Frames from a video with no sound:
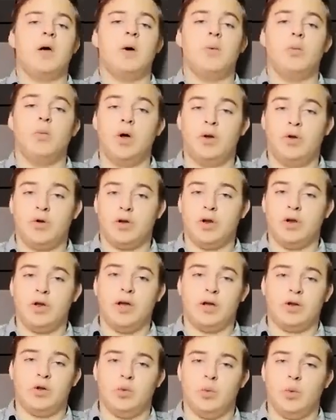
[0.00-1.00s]
When you
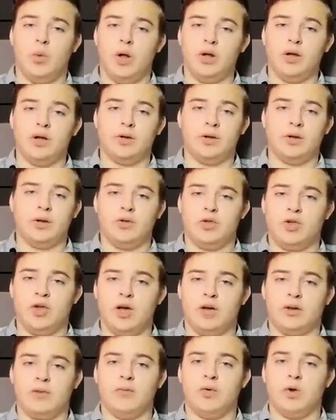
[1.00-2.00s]
connect your wallet and
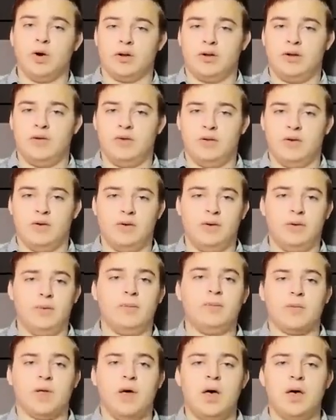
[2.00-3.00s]
check for activity,
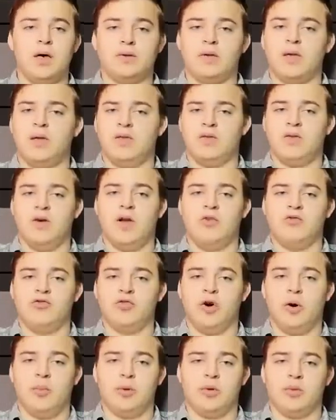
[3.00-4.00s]
since the
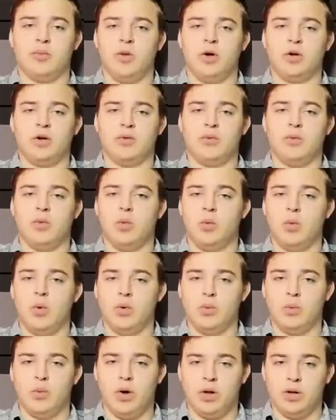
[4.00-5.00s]
airdrop is valid for
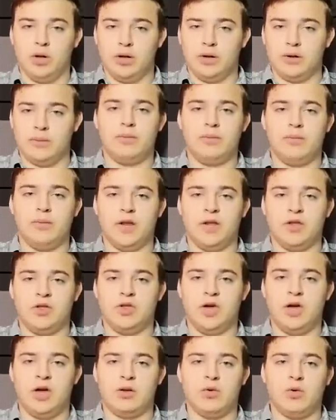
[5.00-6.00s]
one wallet, but I
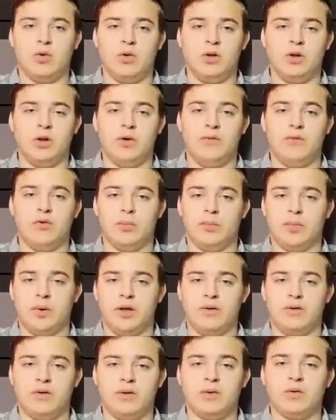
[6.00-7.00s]
check only for
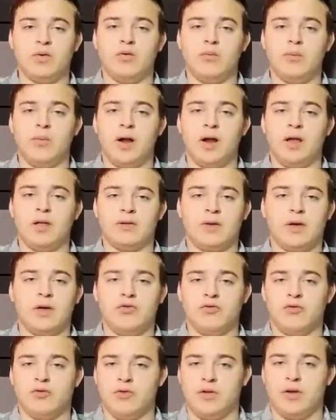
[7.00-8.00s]
presence of balance and
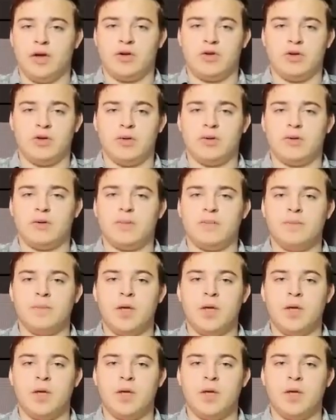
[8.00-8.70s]
transactions.